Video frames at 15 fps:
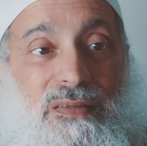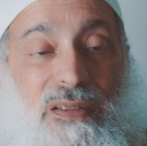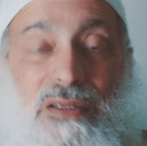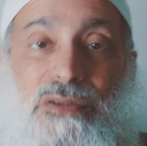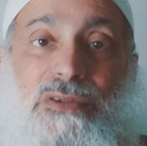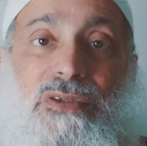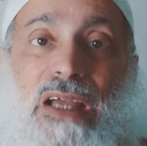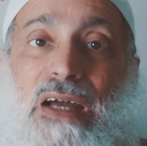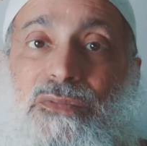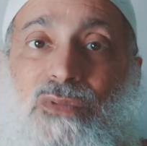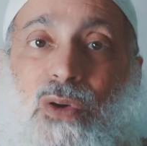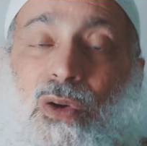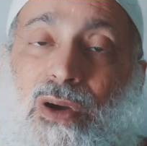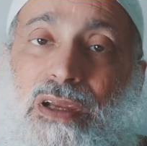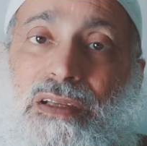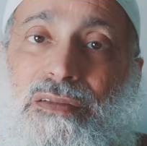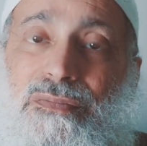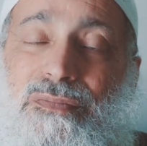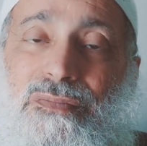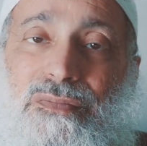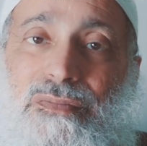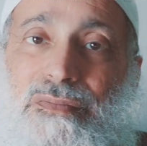They used to have oil.
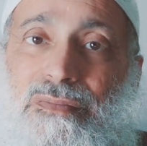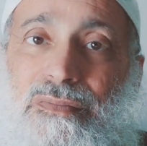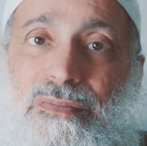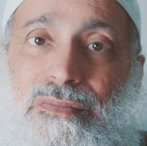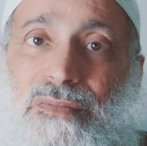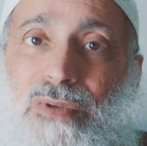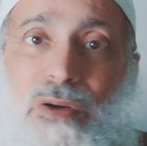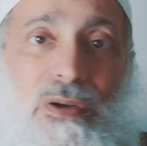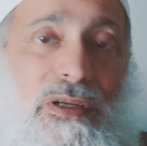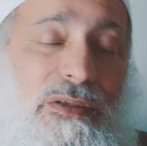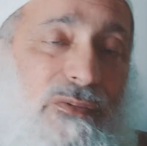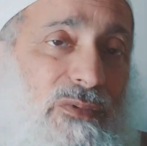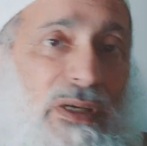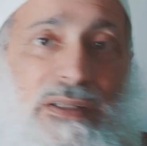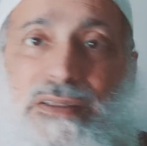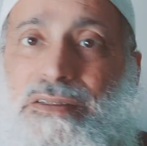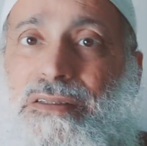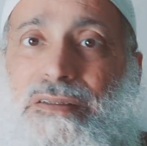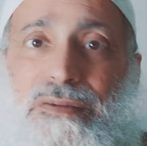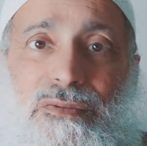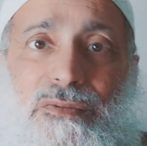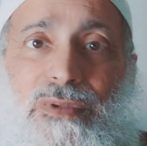Oil
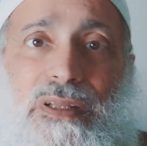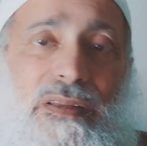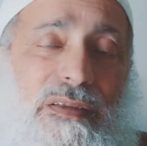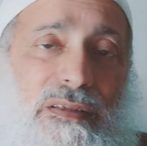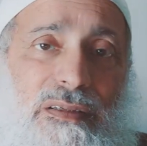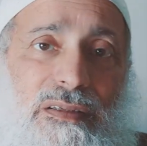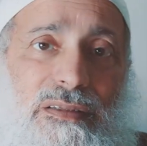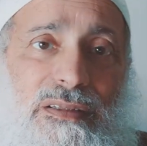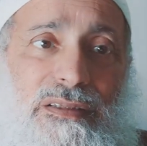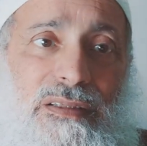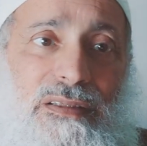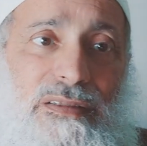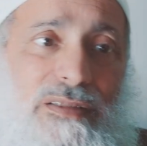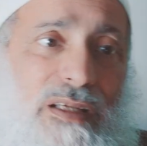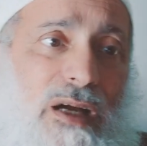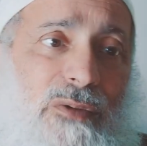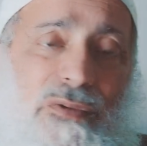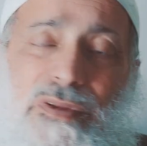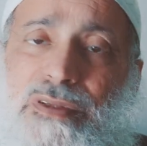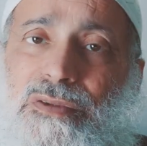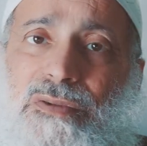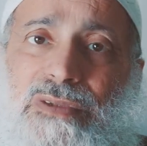went with
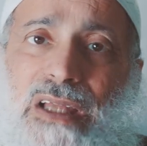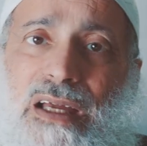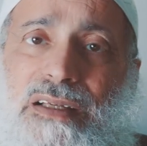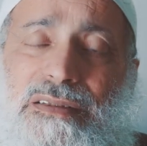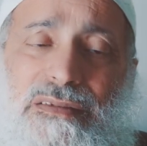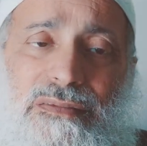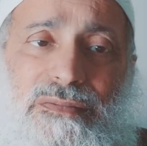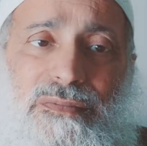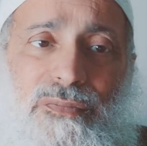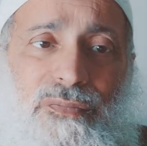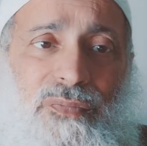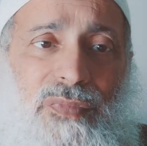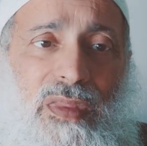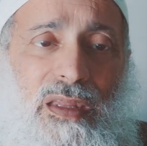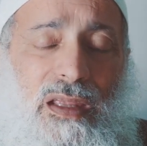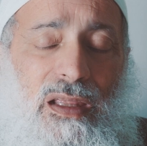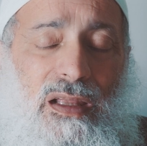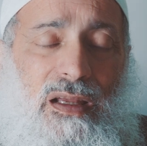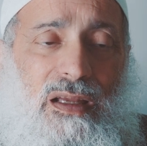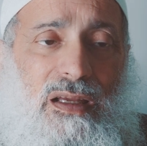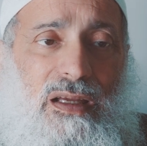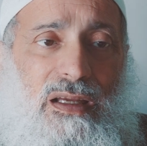South Sudan.
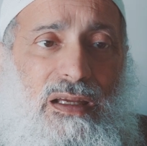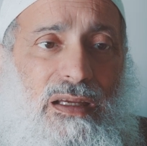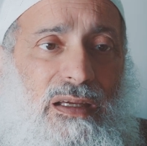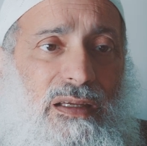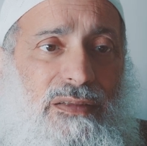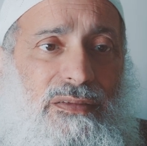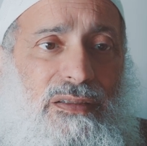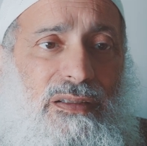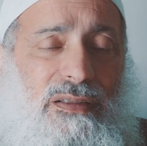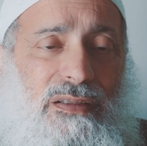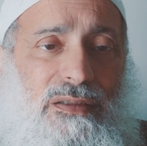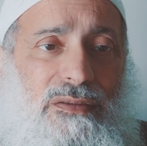And